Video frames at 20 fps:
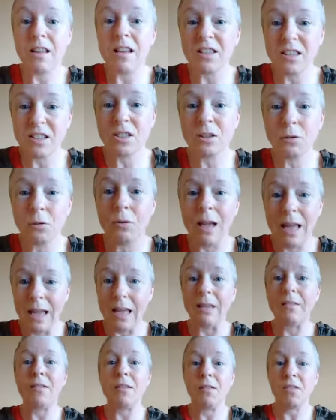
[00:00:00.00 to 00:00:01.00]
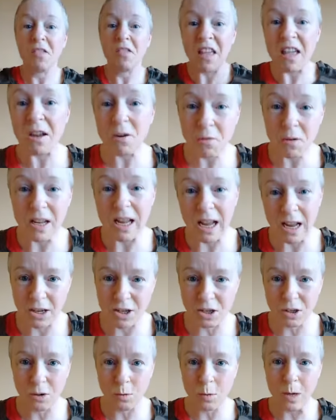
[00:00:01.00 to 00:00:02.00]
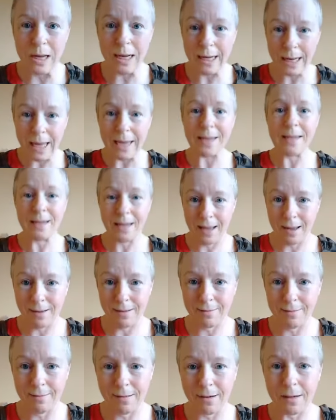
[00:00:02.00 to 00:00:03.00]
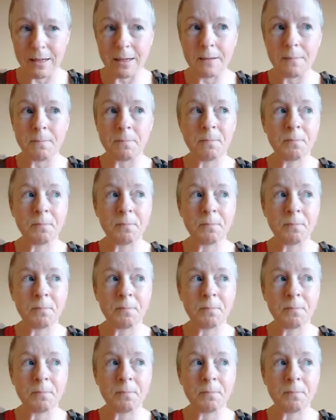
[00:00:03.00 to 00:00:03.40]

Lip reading: still having their reaction a week later, right?